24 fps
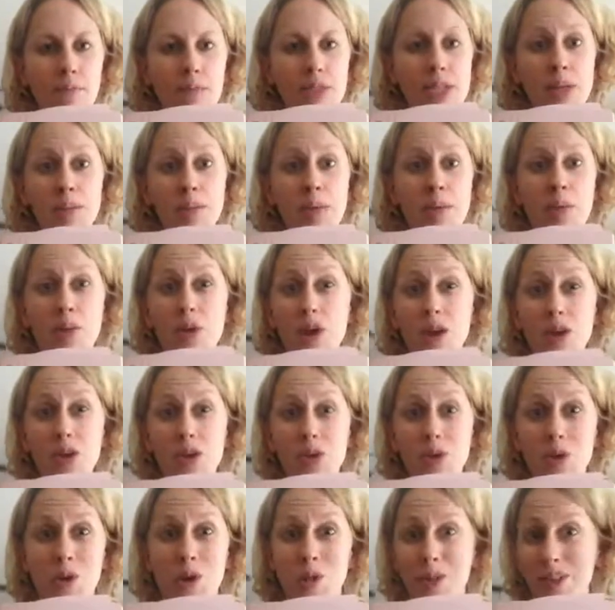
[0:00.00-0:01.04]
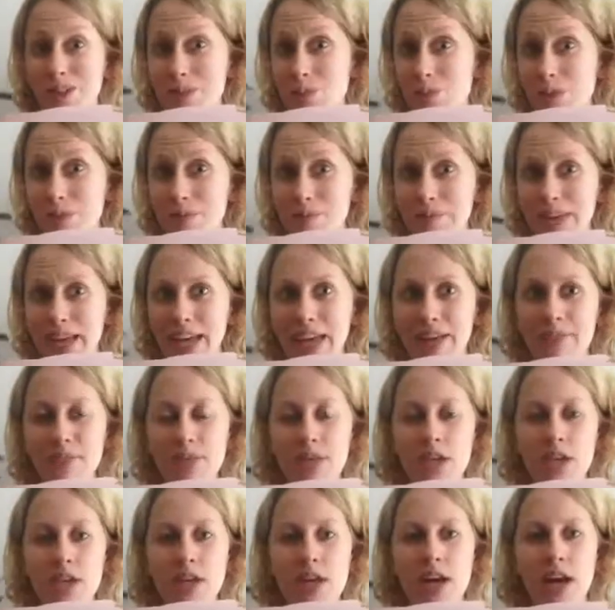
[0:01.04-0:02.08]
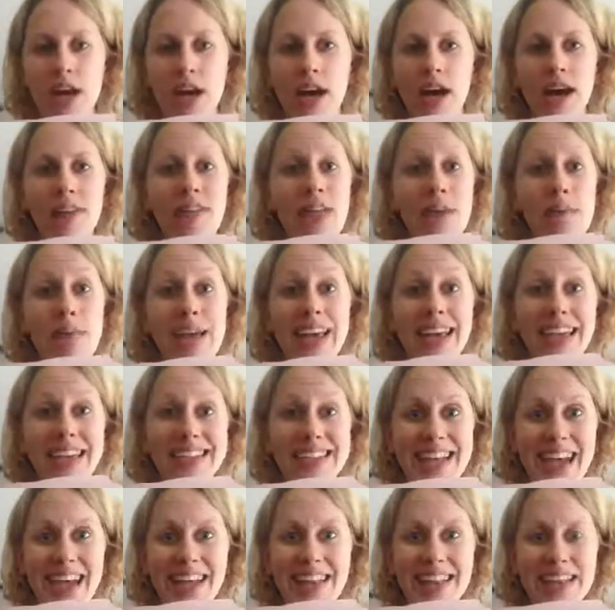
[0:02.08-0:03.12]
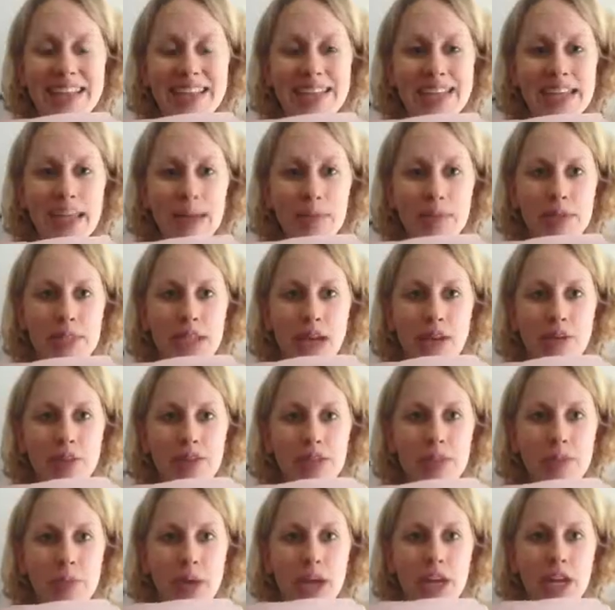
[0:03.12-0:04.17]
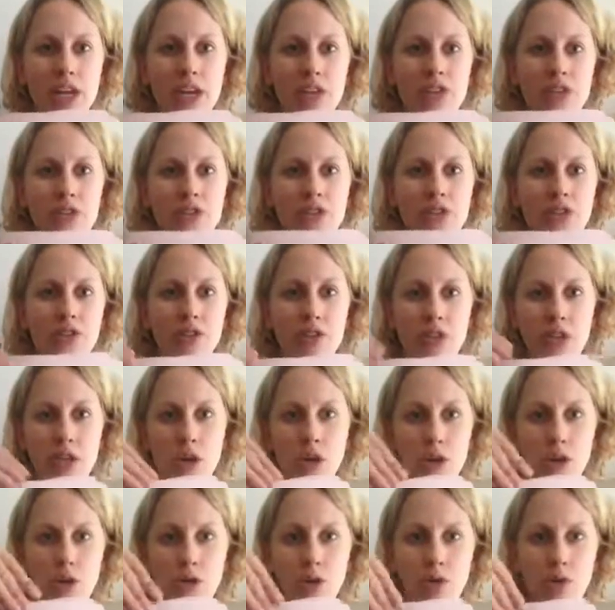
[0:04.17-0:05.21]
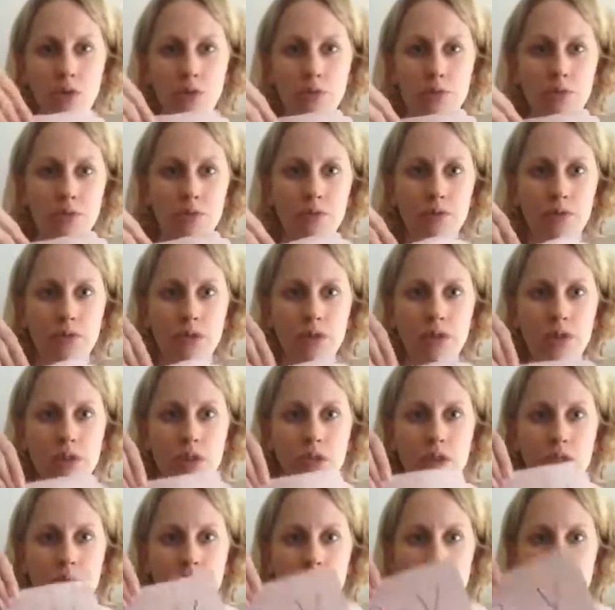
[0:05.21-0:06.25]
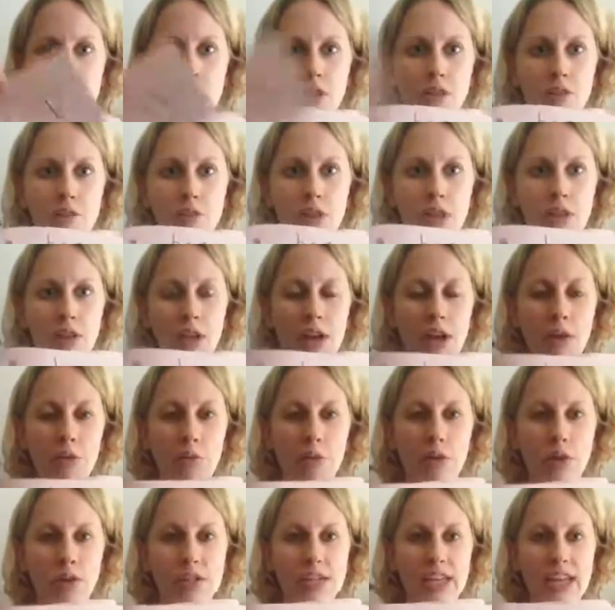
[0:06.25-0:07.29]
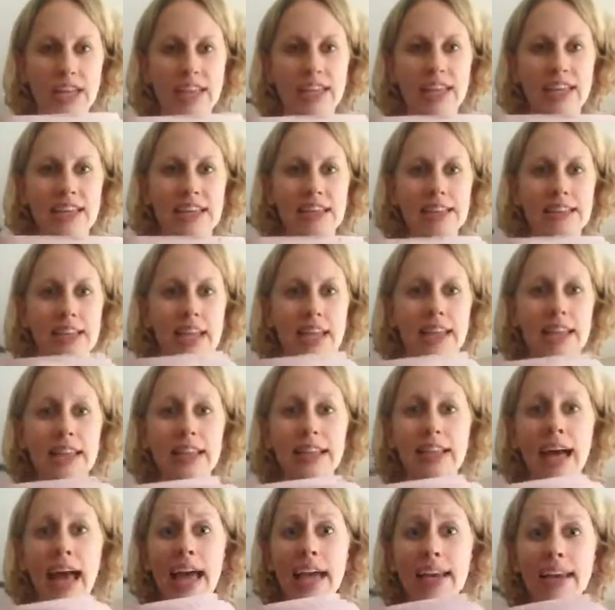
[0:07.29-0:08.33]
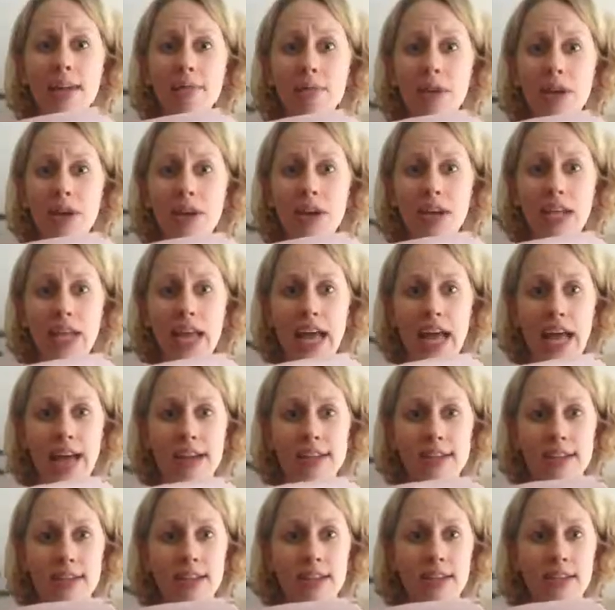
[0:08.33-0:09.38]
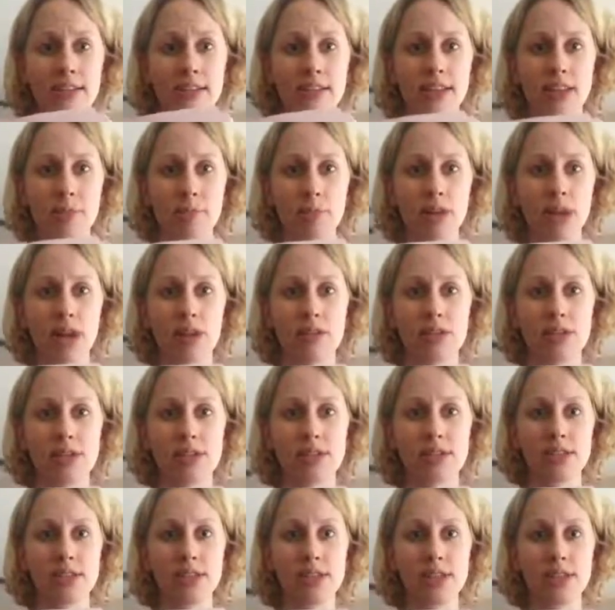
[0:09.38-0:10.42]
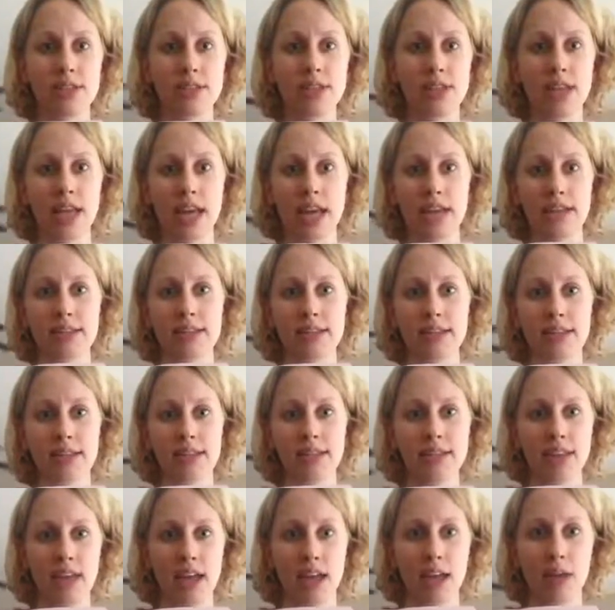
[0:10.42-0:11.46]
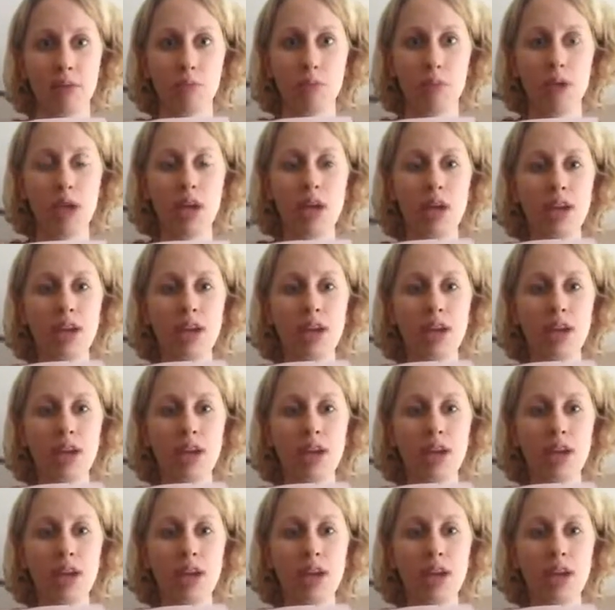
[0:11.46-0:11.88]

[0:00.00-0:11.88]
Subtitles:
Some people also call this one B. And they make exactly the same sound in Spanish. So, if we look at words like this, in a Latin American accent that pronounces Z's and S the same,